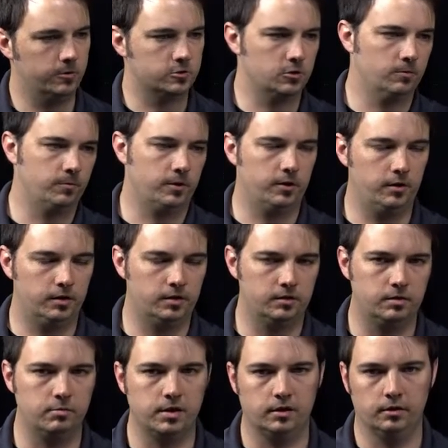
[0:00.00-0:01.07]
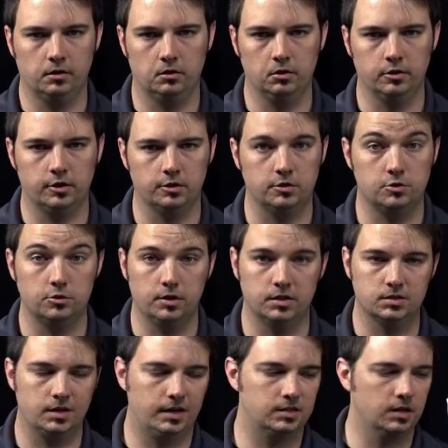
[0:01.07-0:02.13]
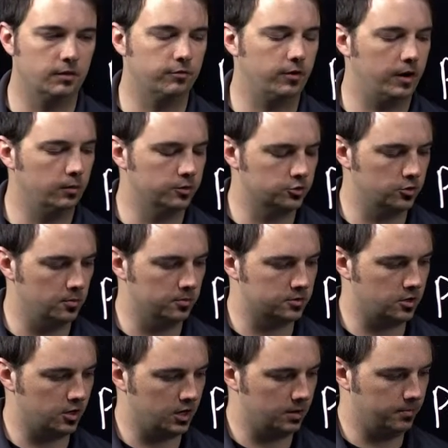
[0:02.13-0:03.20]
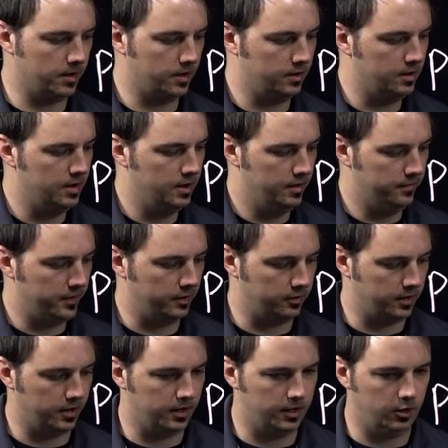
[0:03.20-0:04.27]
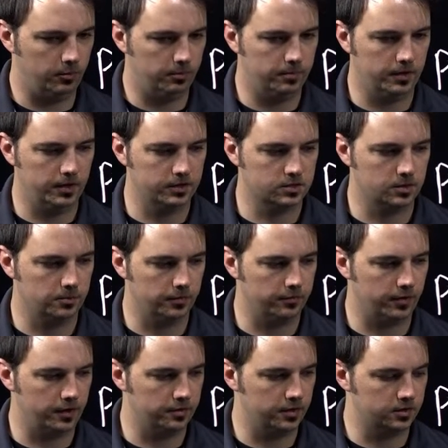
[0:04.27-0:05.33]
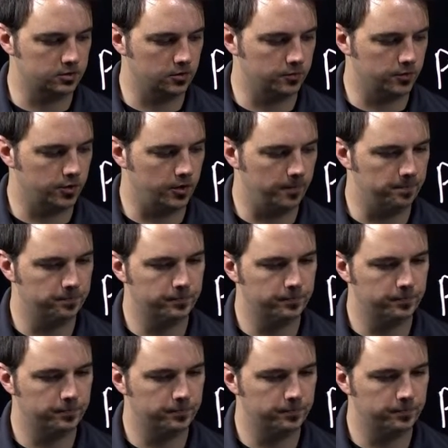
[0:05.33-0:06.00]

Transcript: So if we can immediately look at the units and identify which one we're talking about, that'll kind of help simplify things overall.